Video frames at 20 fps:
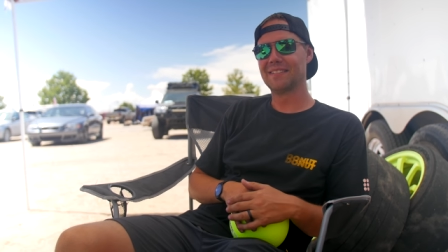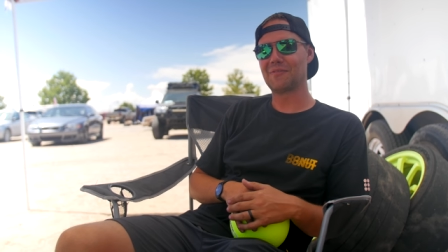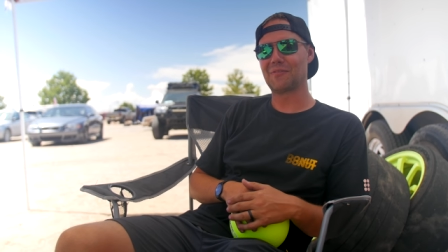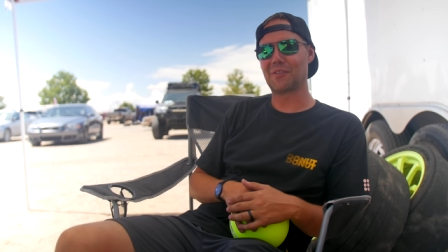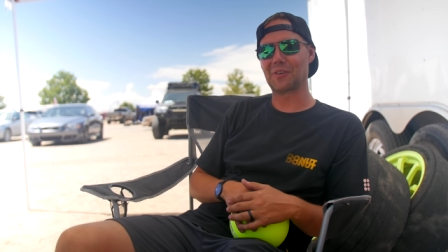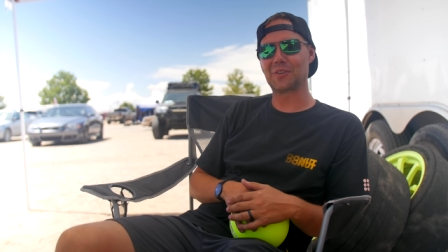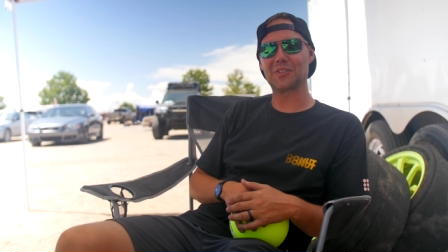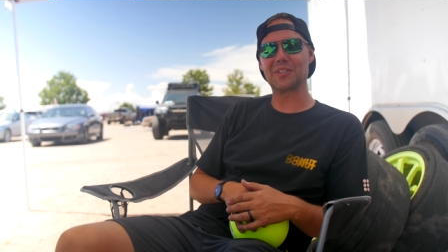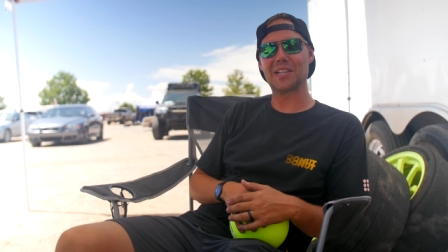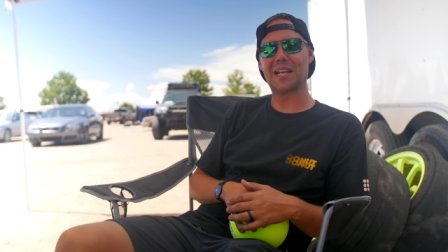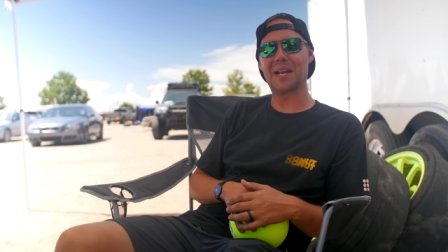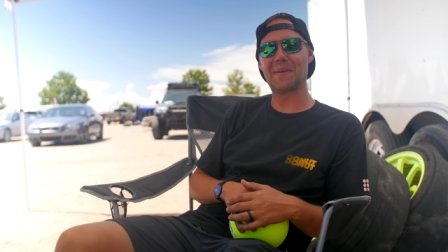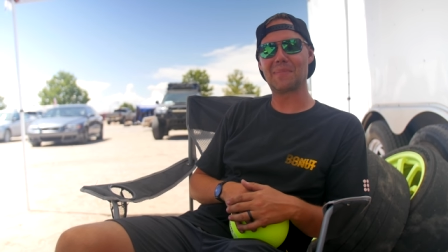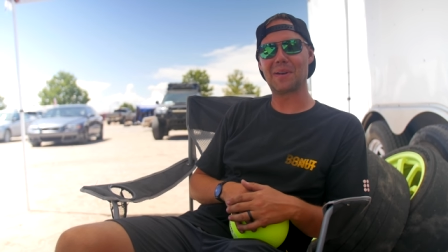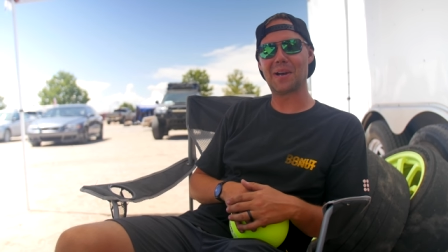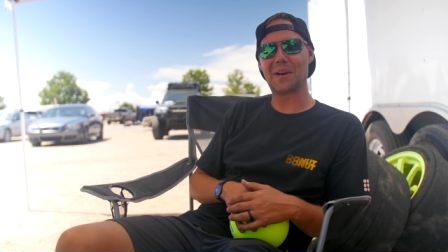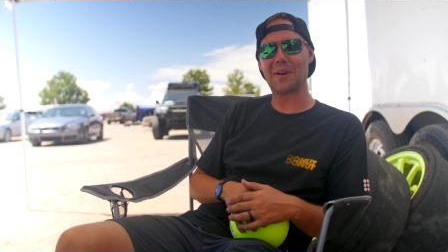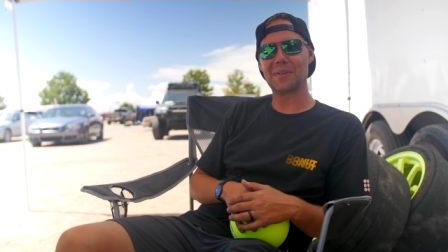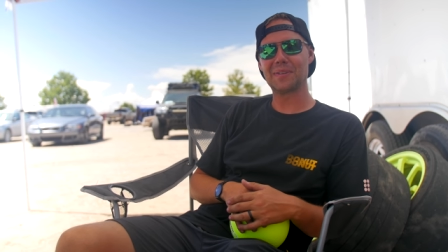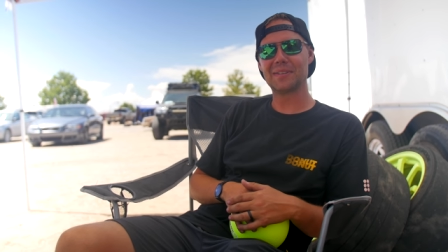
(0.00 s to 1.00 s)
First lap
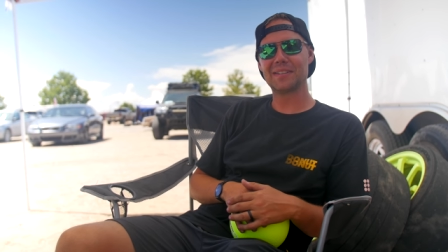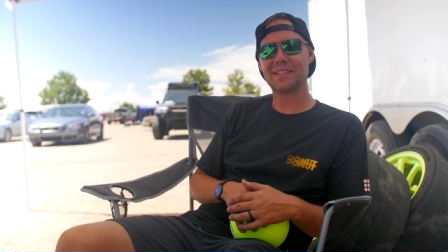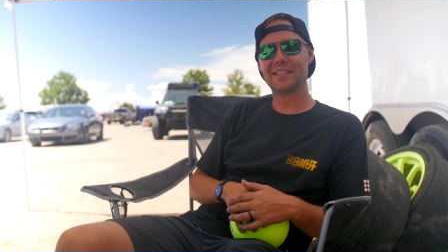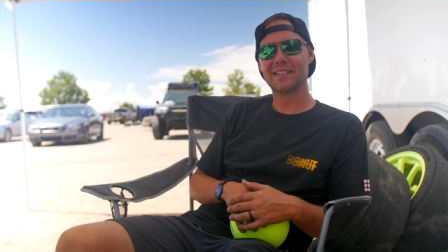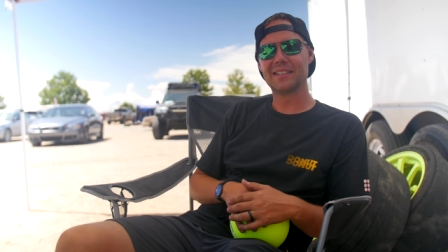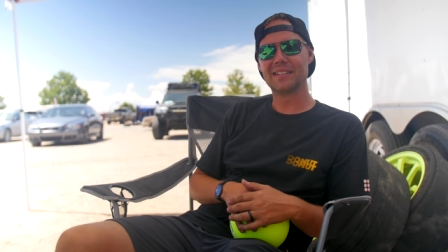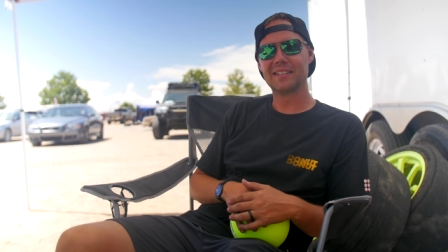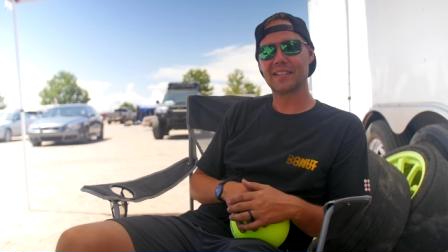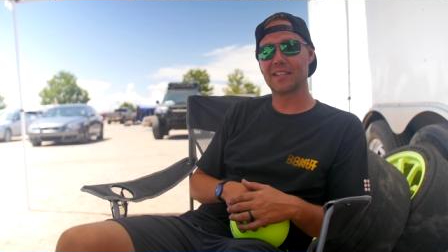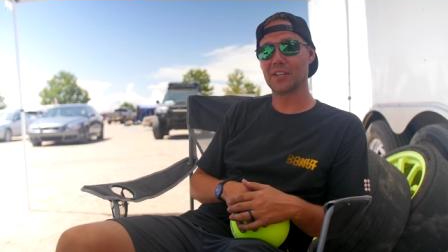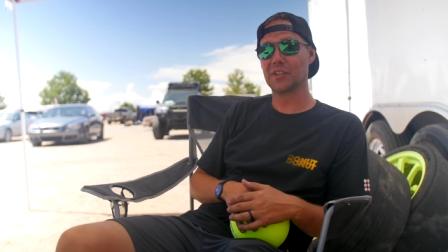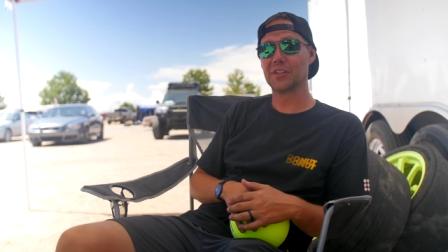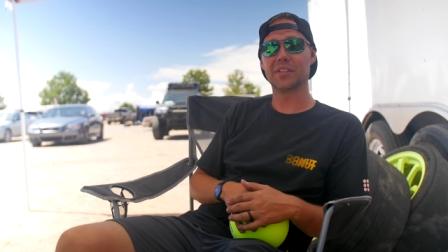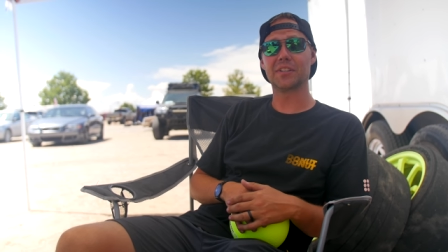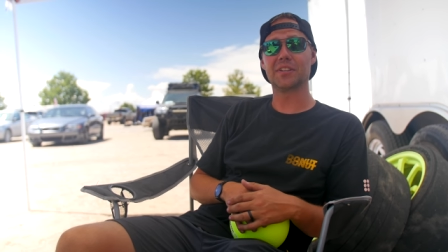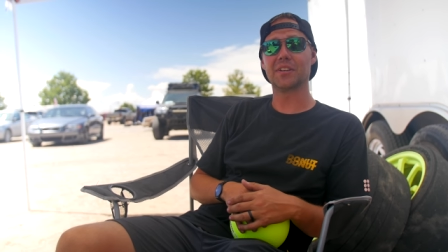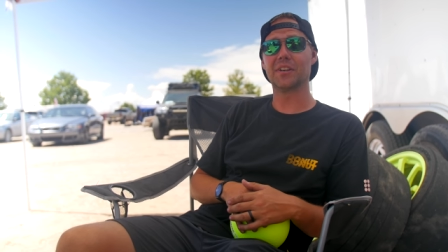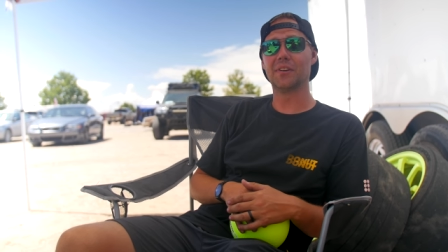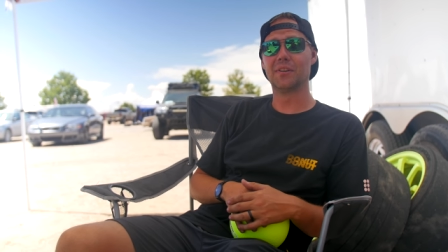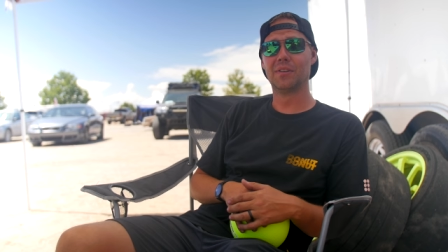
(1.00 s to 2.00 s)
out, killed
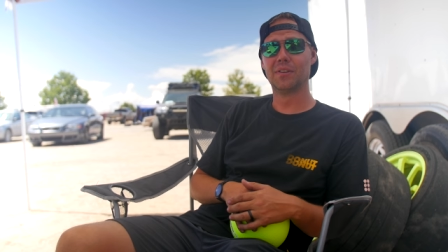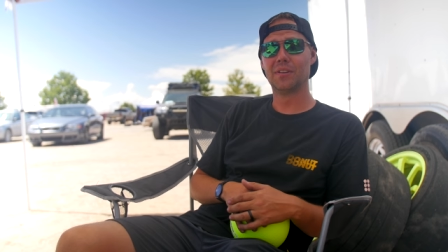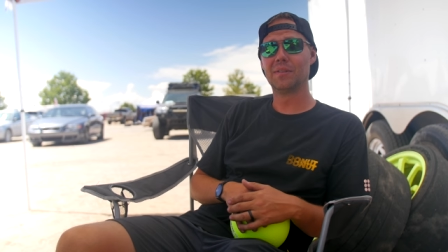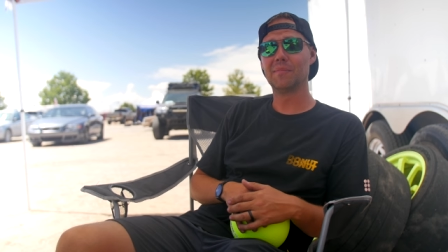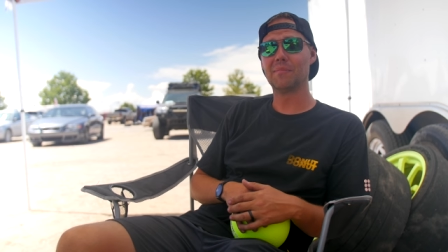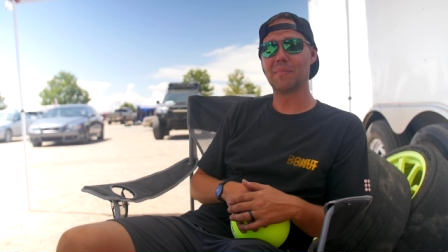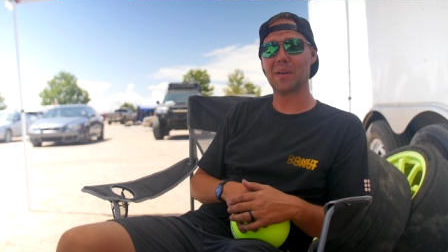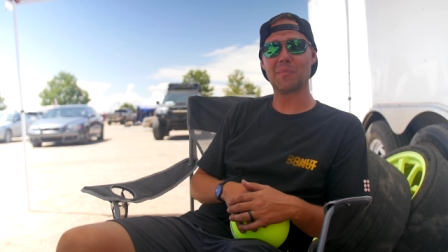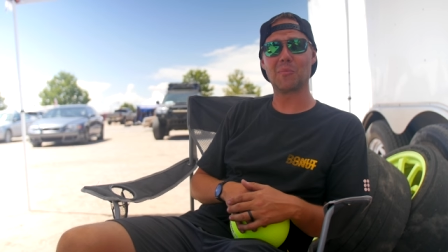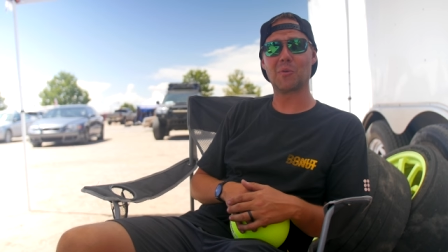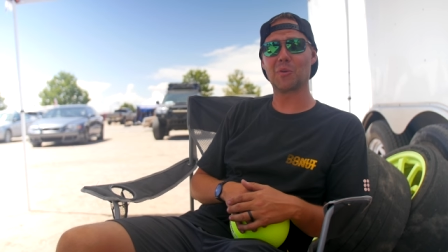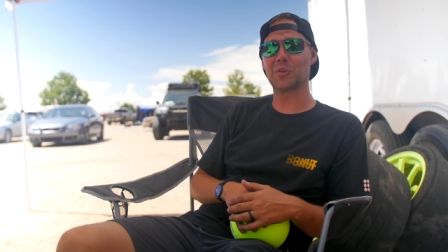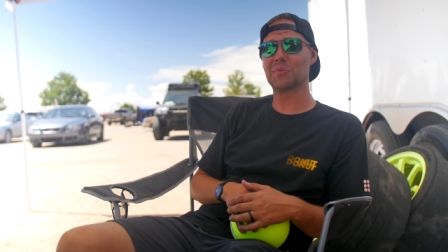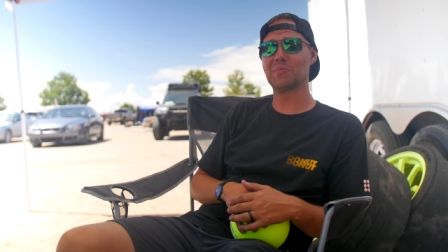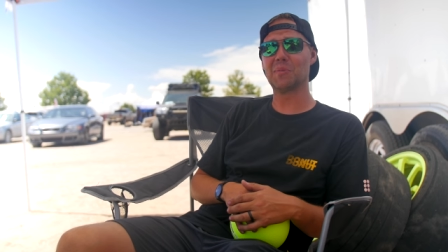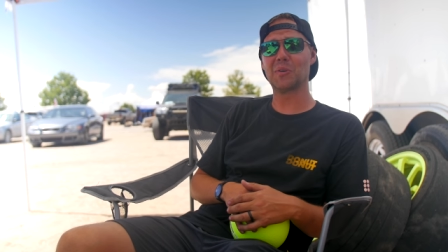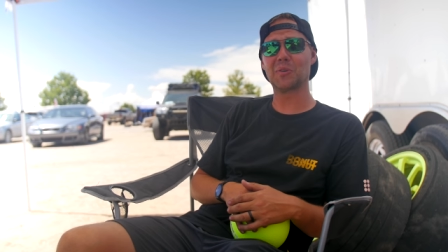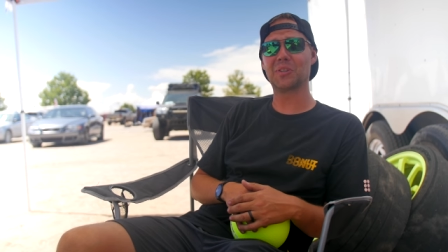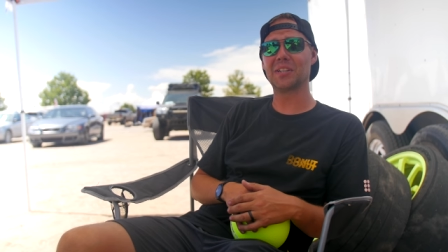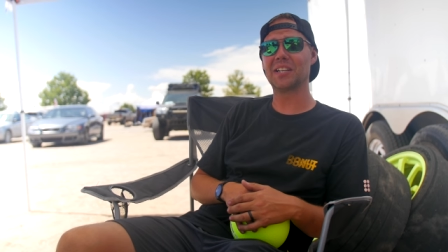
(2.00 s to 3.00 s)
it though. Made more
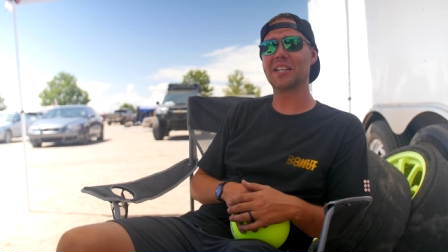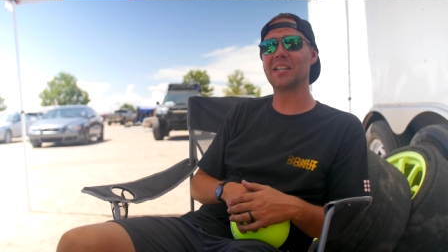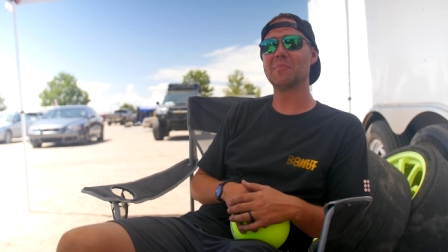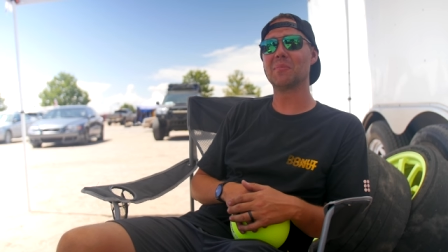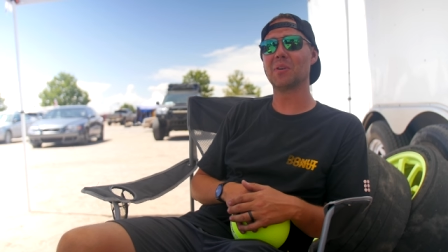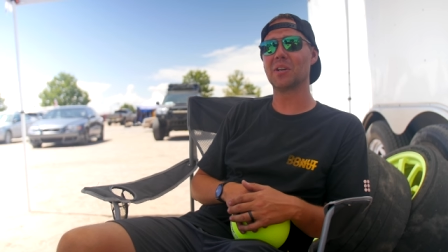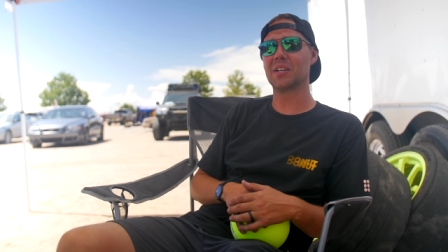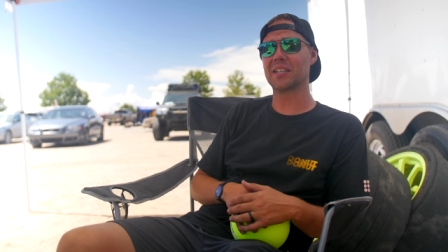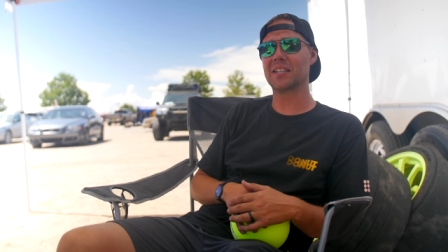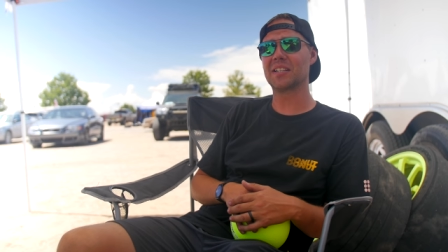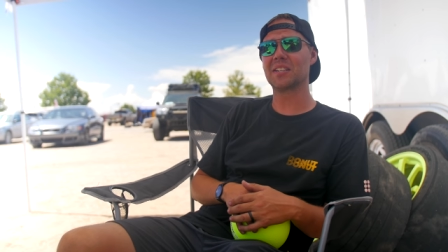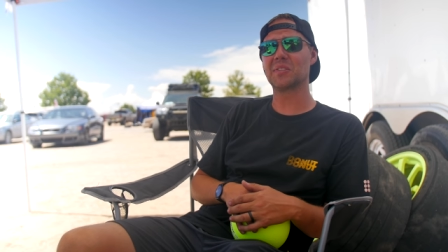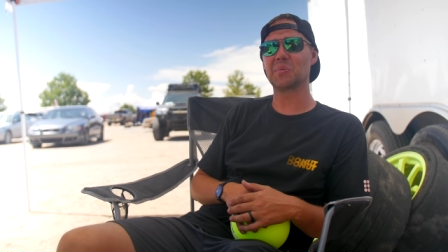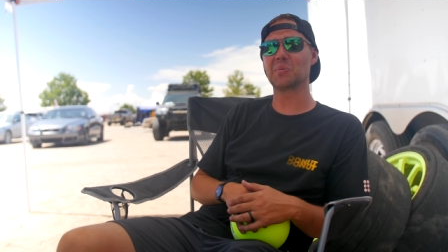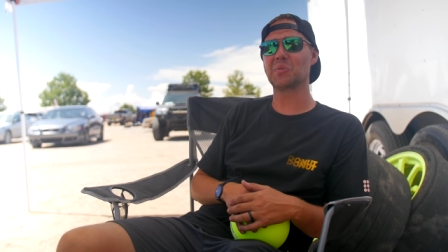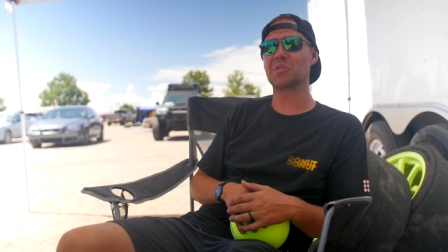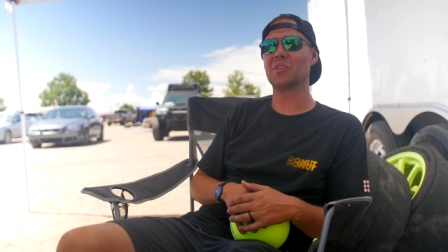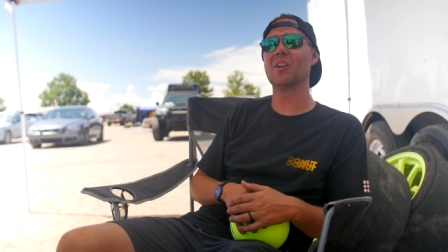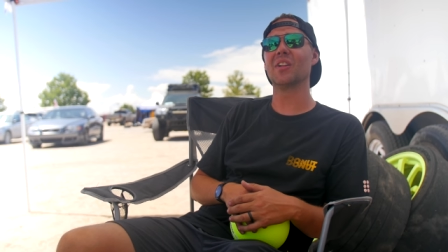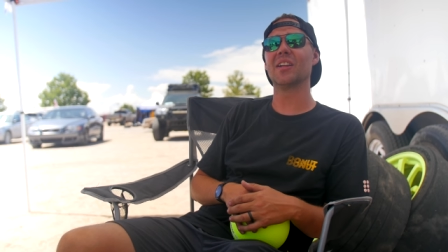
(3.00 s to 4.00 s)
smoke than anybody because
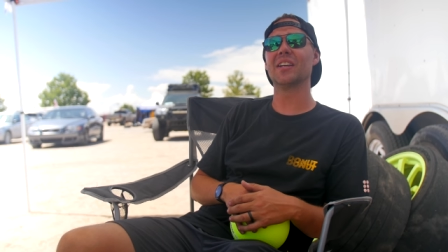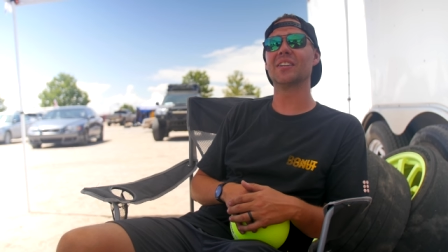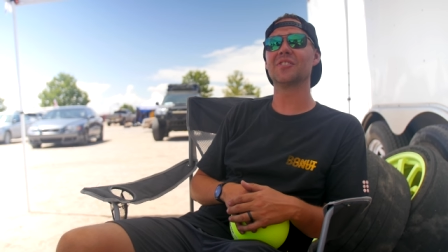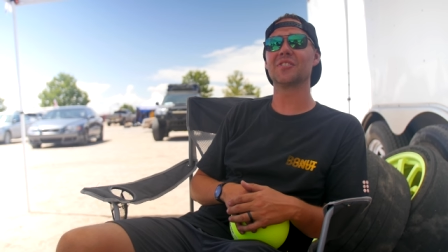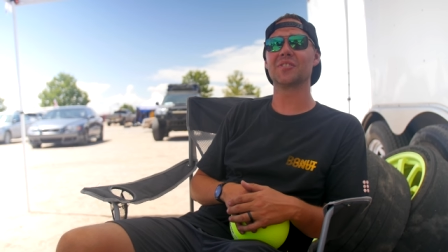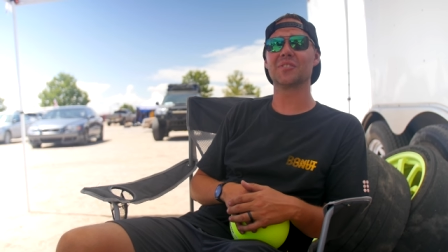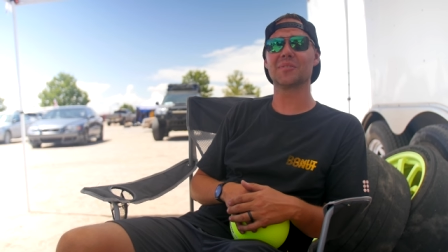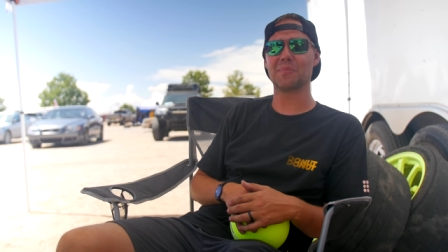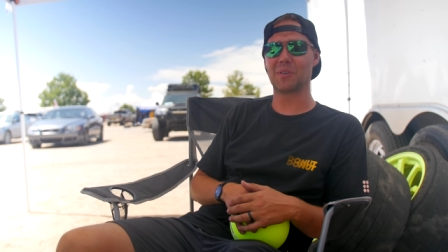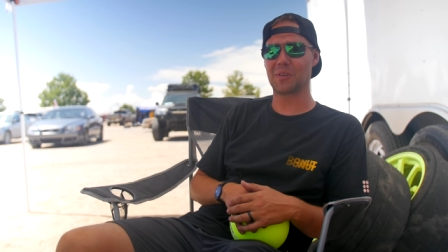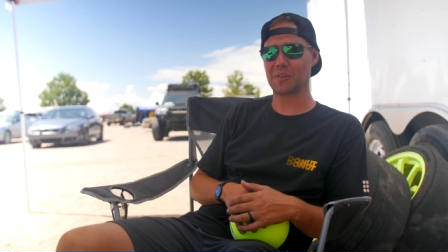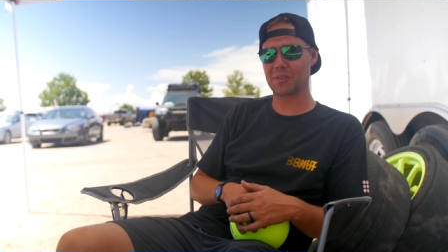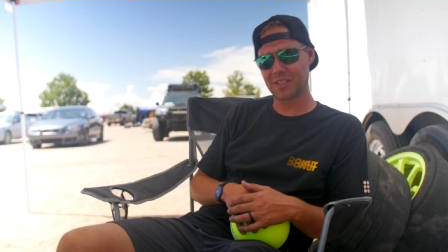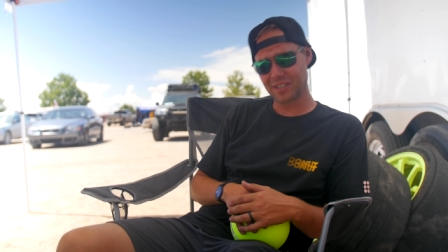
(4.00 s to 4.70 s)
it was all engine smoke.